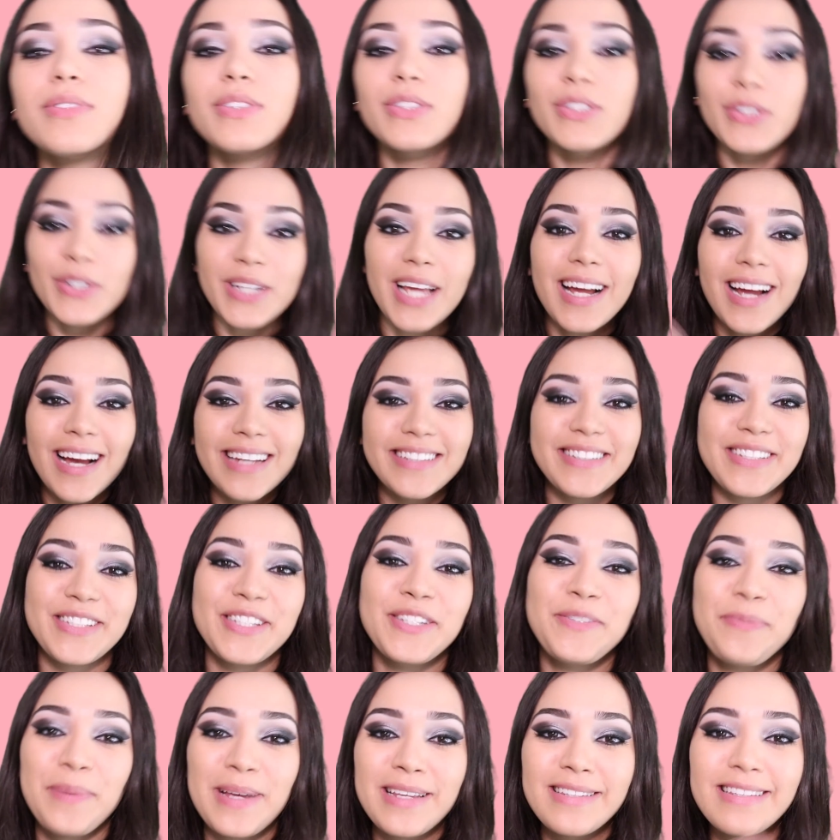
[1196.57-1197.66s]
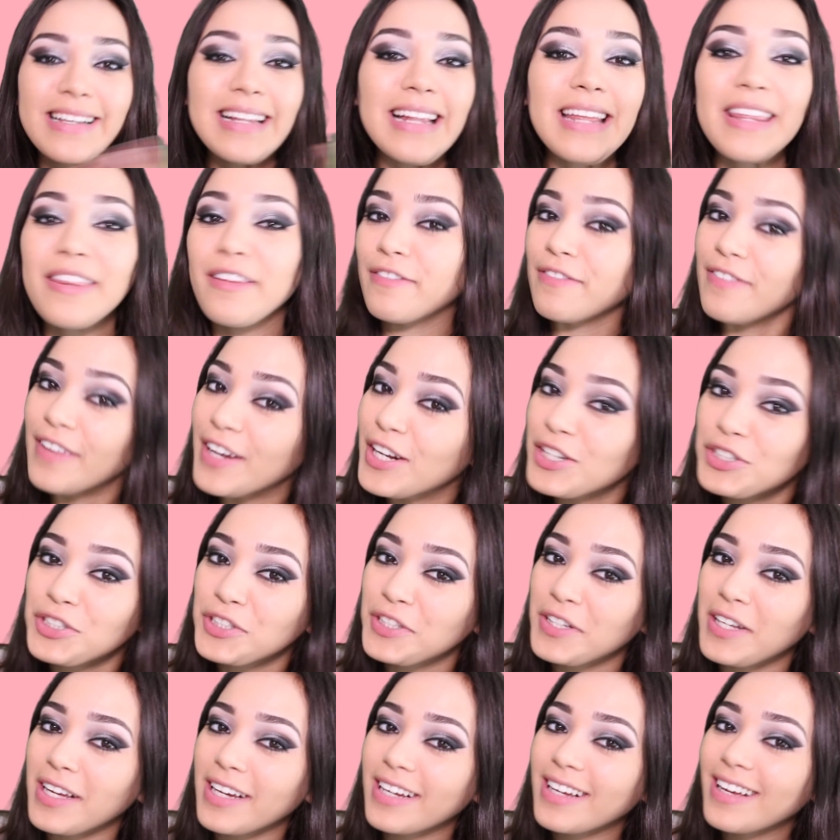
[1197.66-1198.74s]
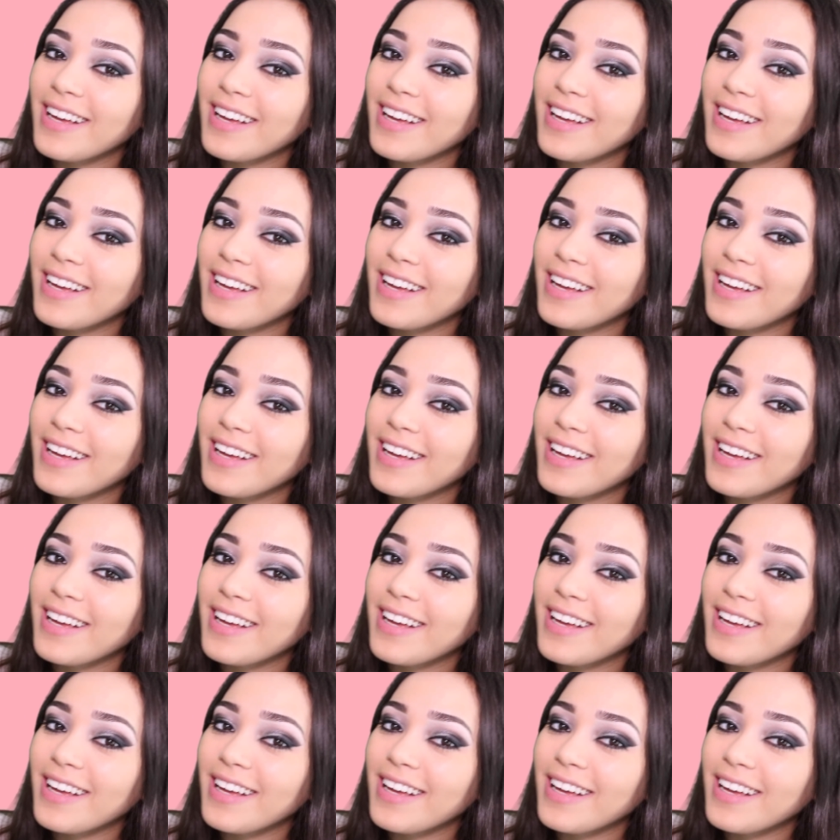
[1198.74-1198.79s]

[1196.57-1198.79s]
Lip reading: So yeah guys, this is basically the finished look.